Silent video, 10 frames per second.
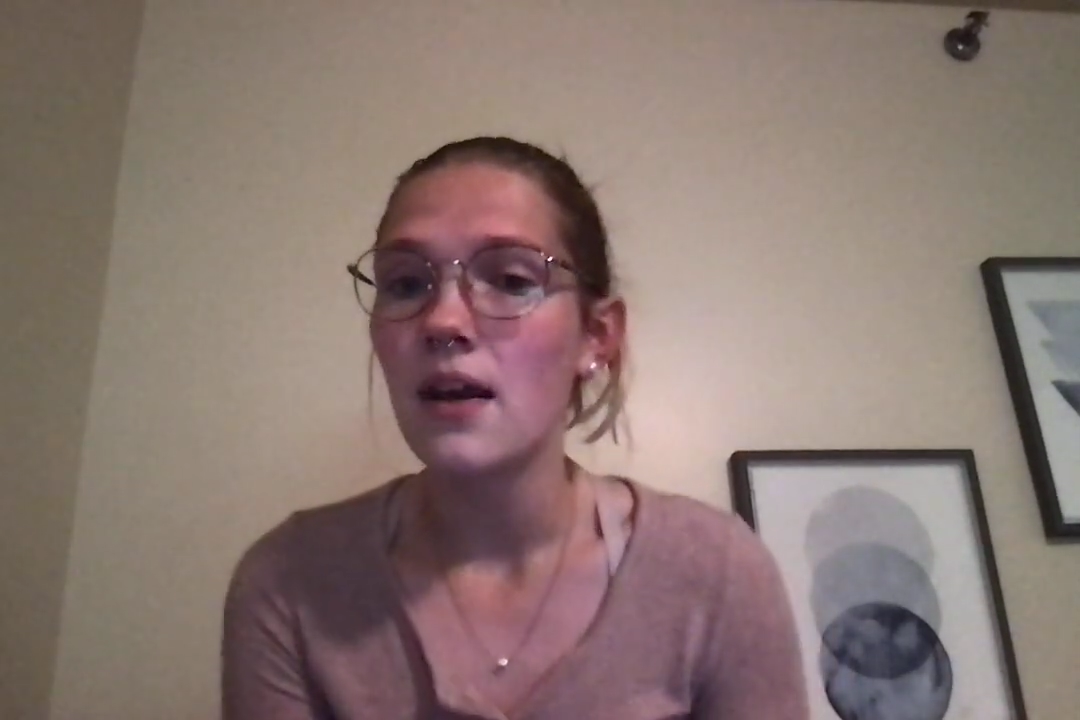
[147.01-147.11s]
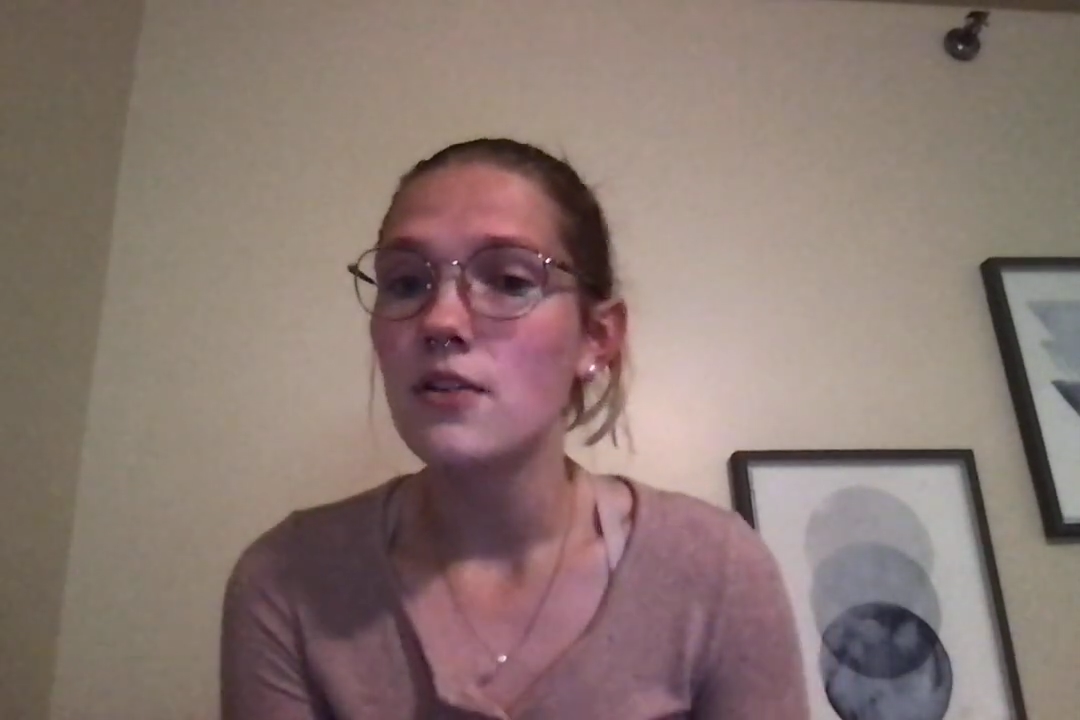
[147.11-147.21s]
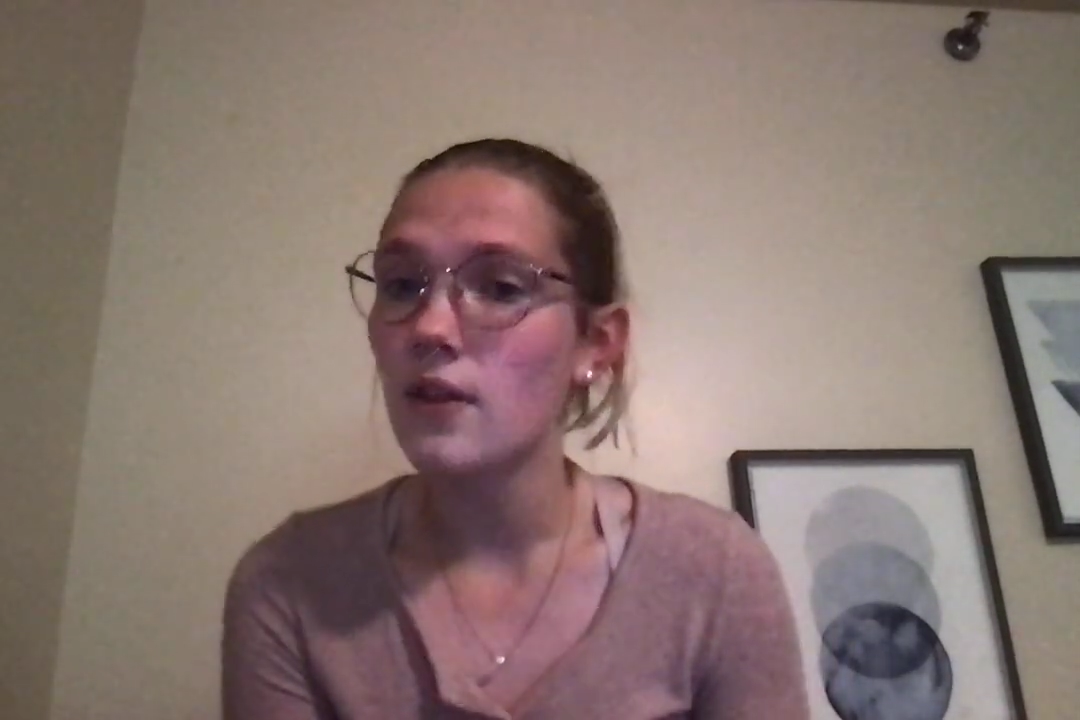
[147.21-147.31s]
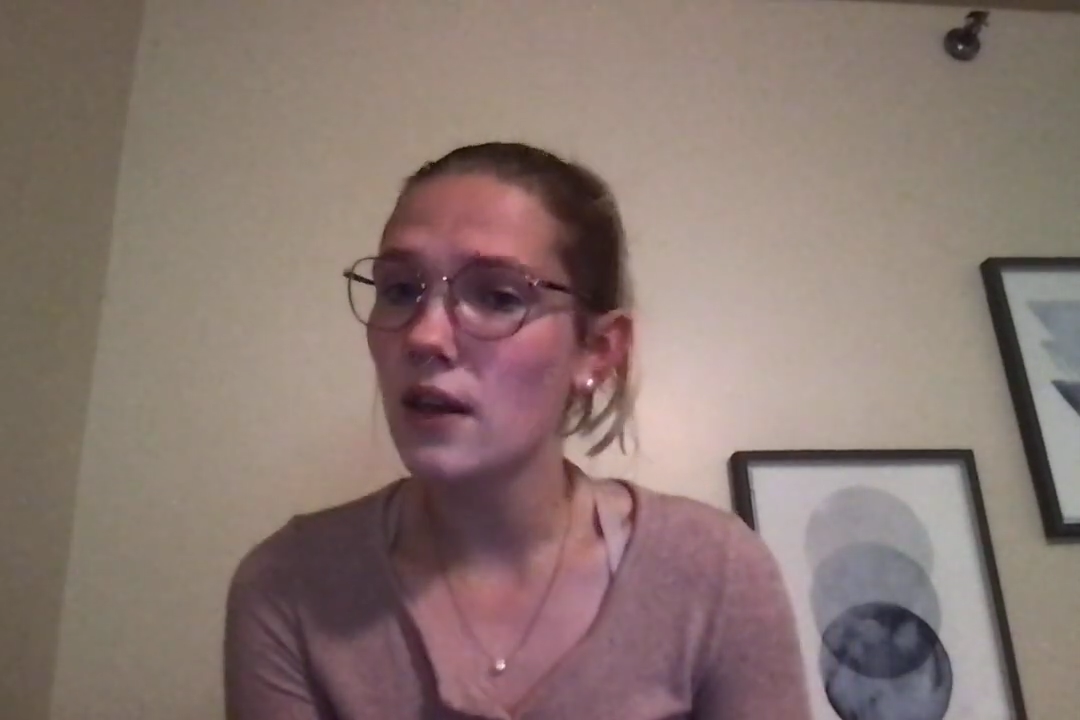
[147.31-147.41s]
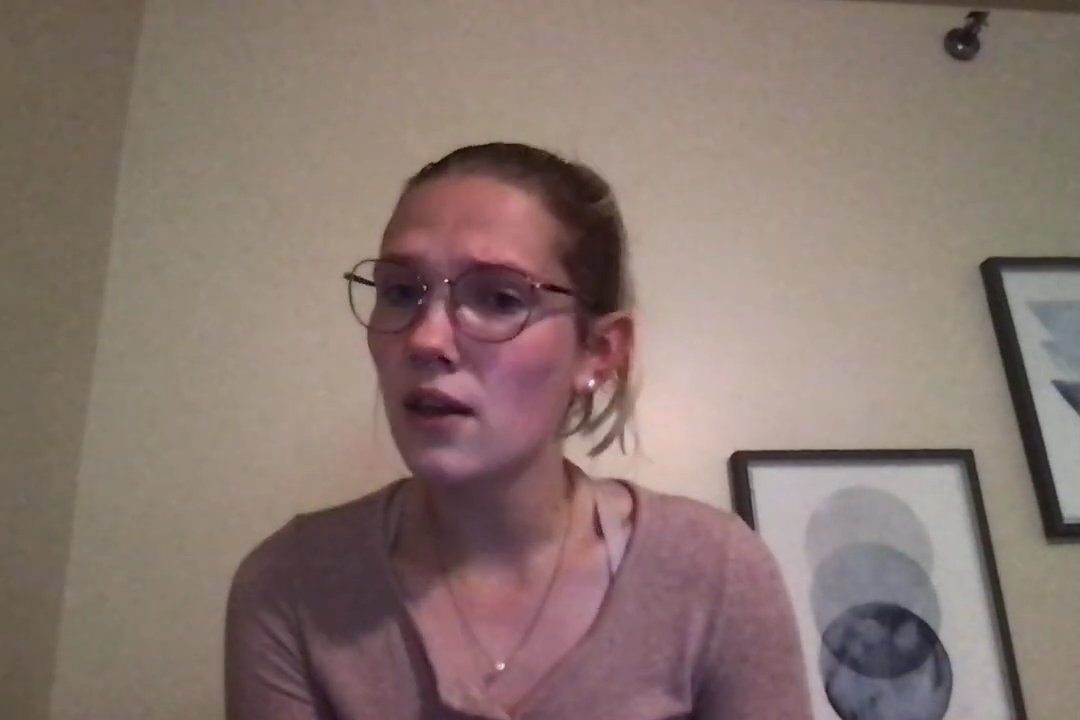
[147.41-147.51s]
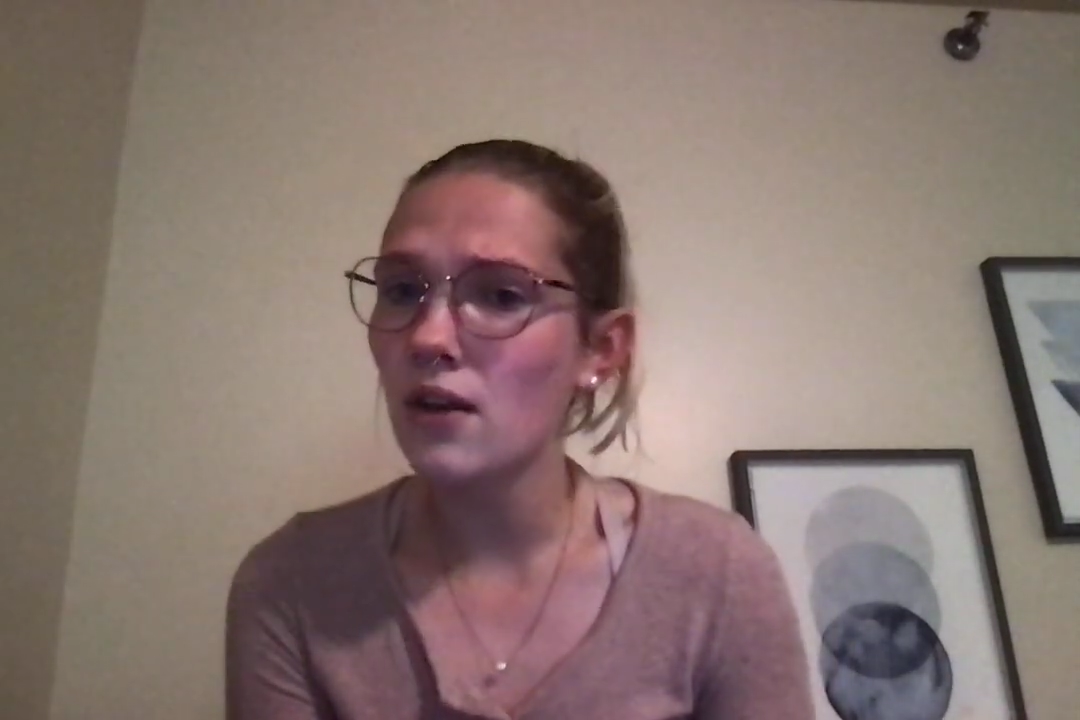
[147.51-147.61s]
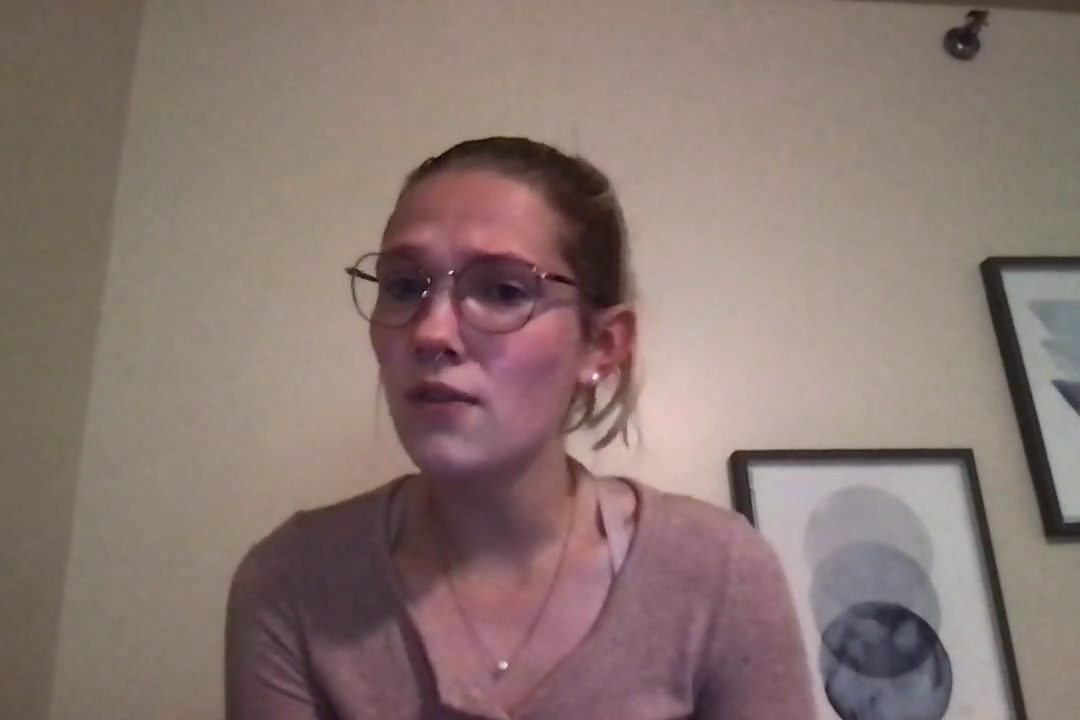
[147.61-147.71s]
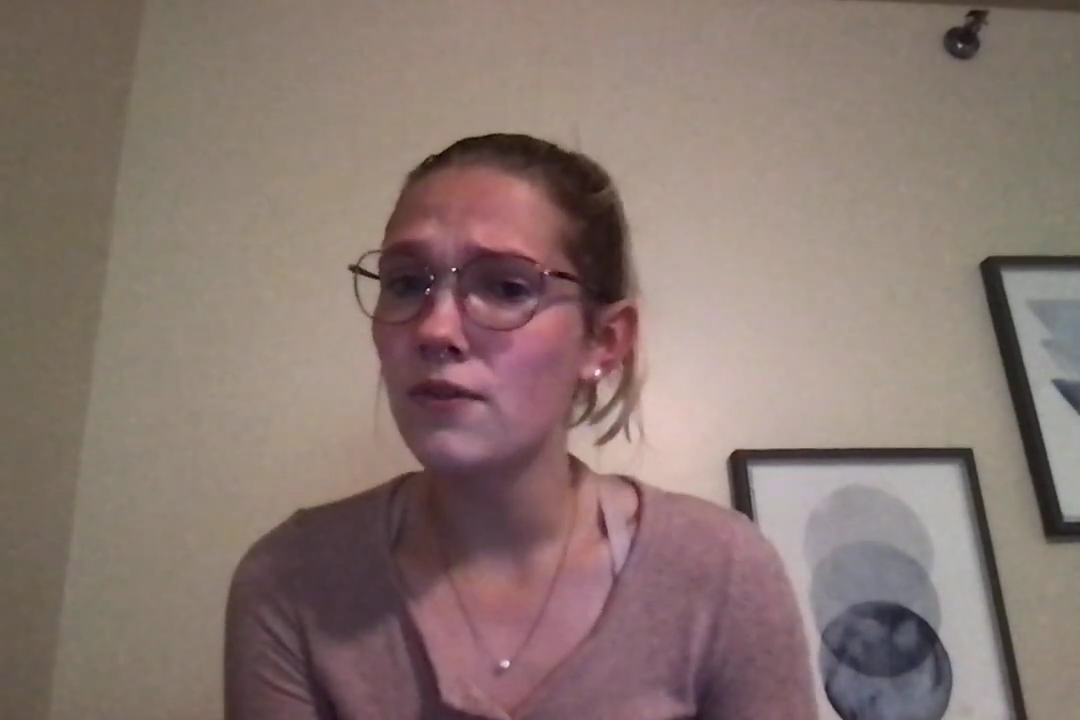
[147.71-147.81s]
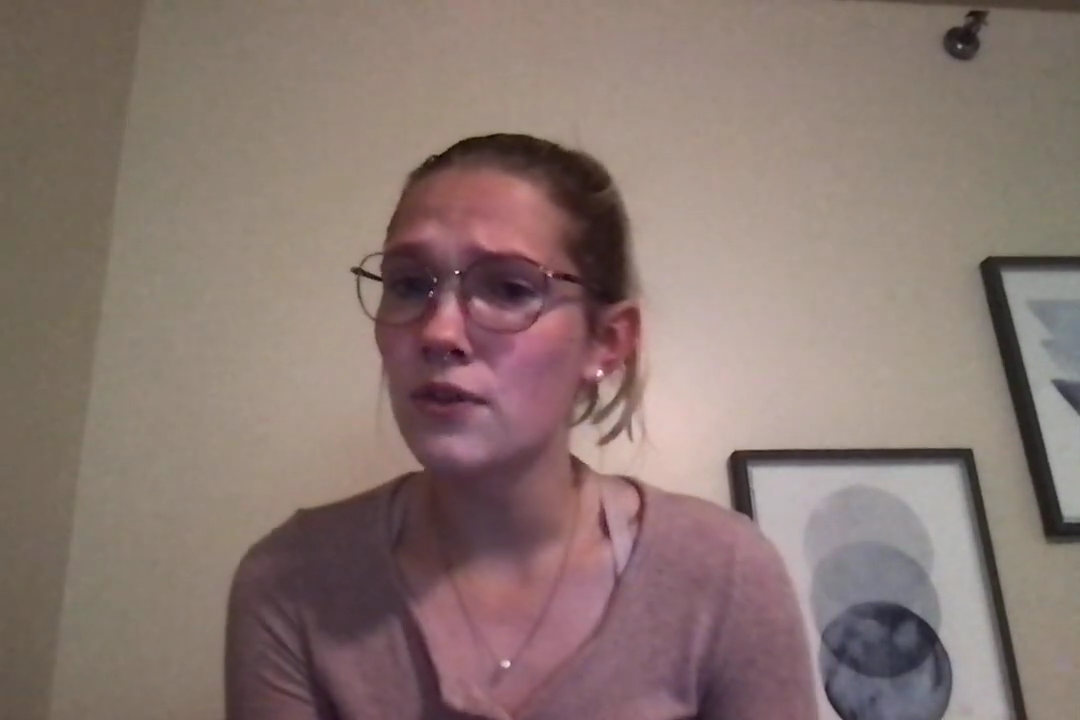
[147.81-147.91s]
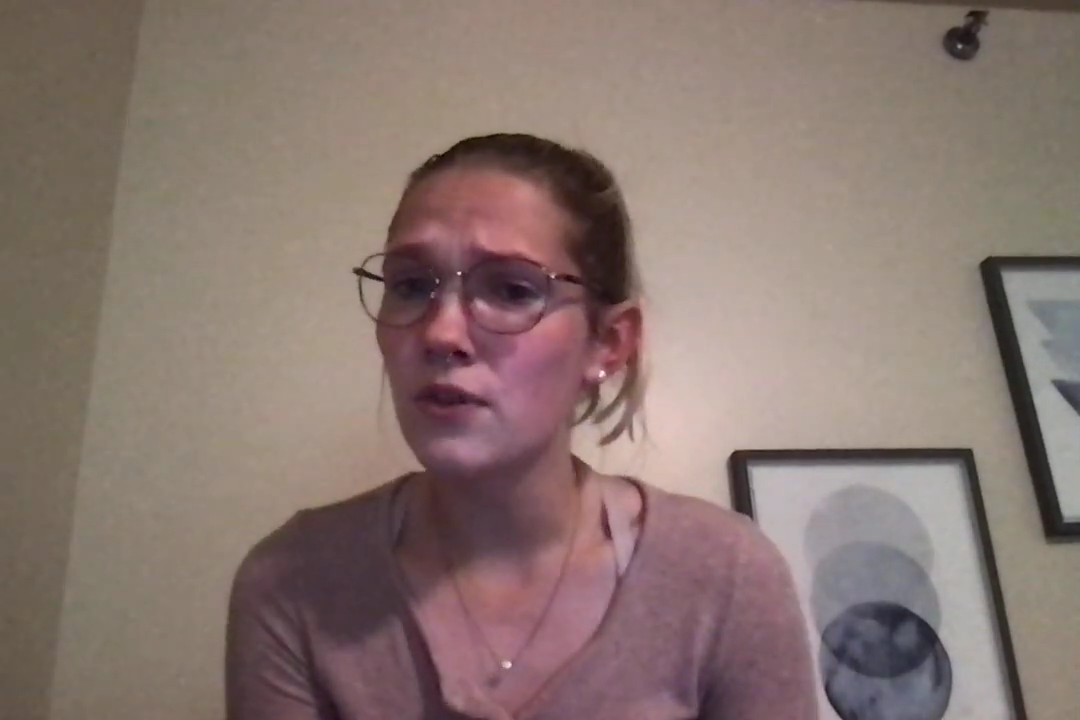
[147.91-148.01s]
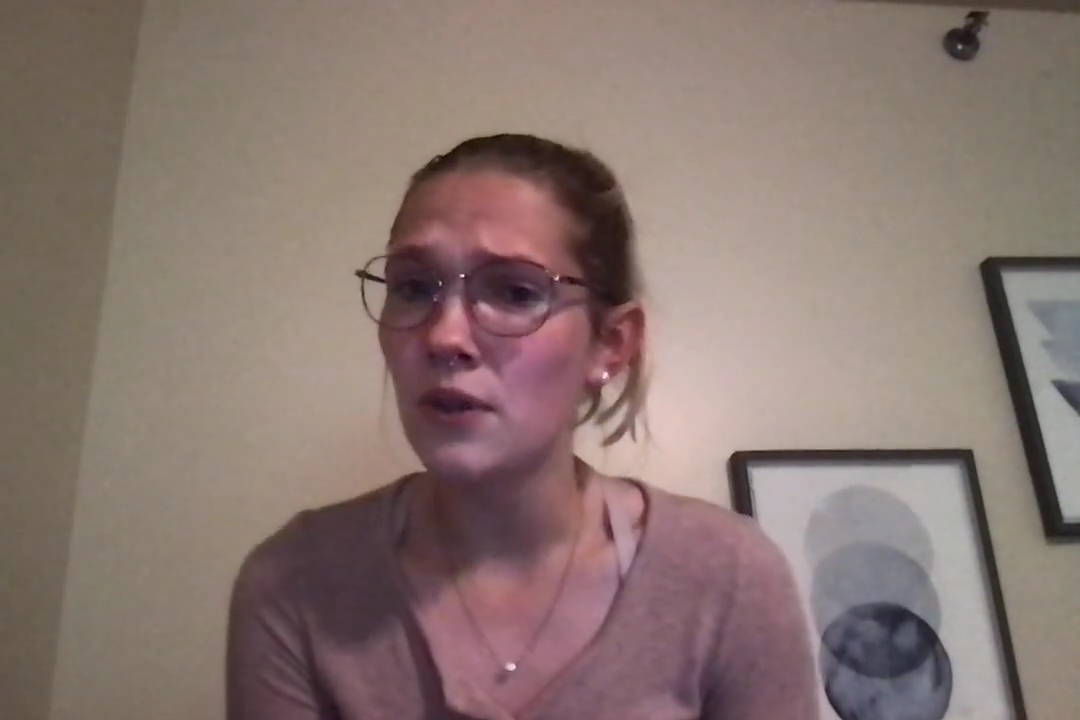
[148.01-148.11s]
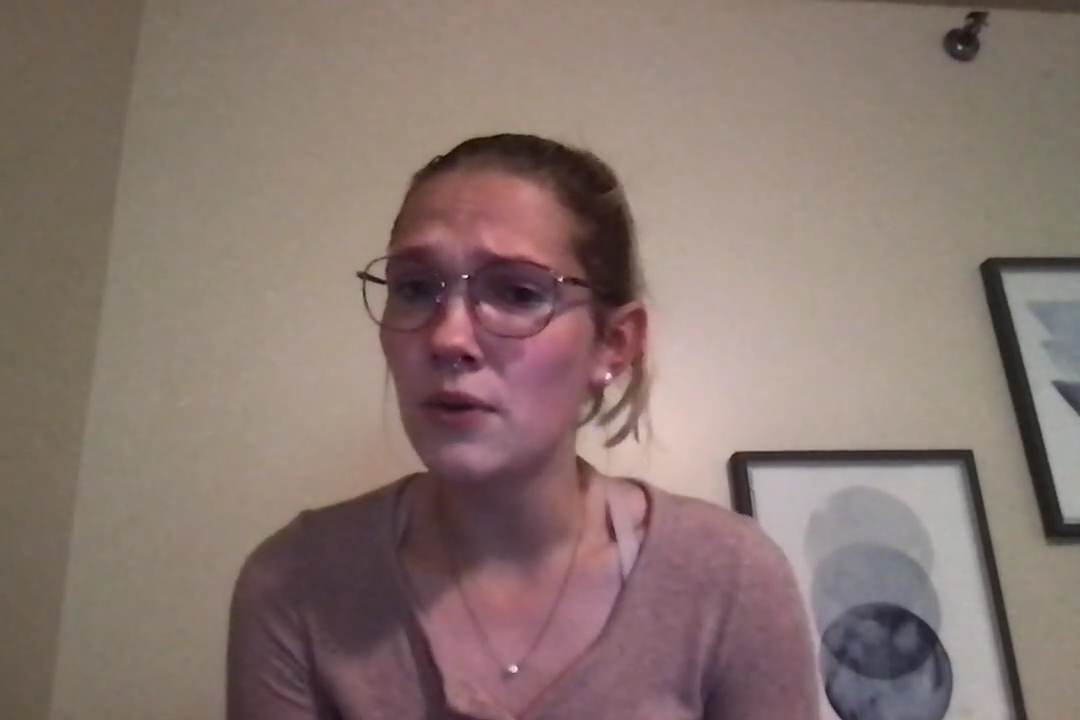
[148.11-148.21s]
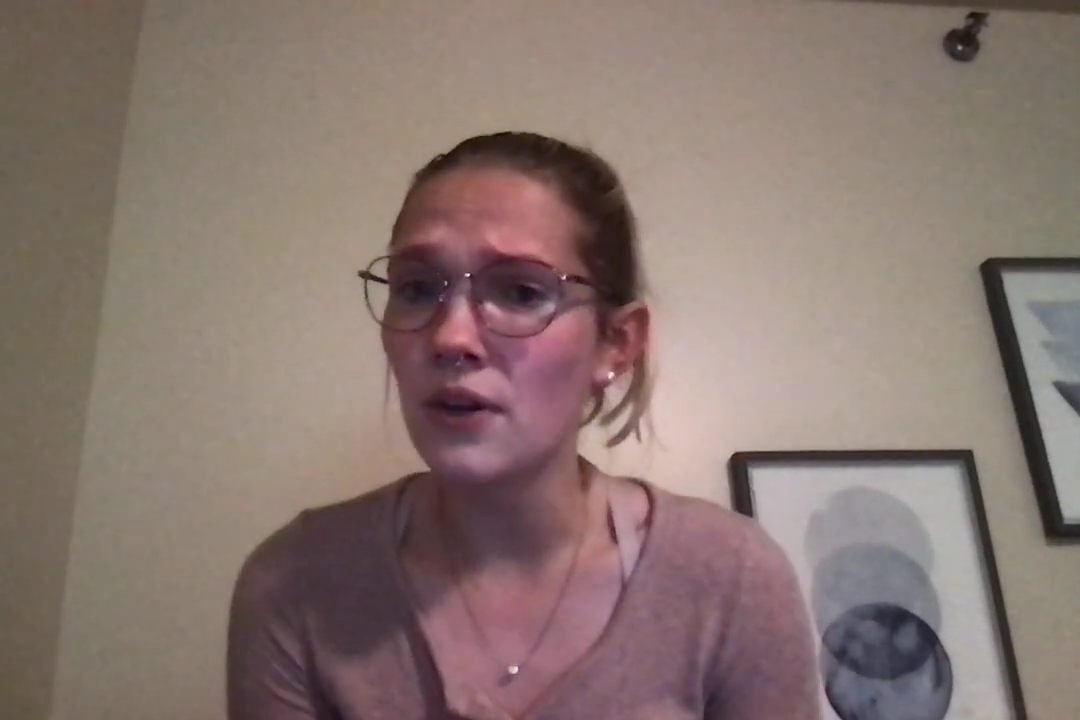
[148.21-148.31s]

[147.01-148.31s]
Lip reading: so that could have skewed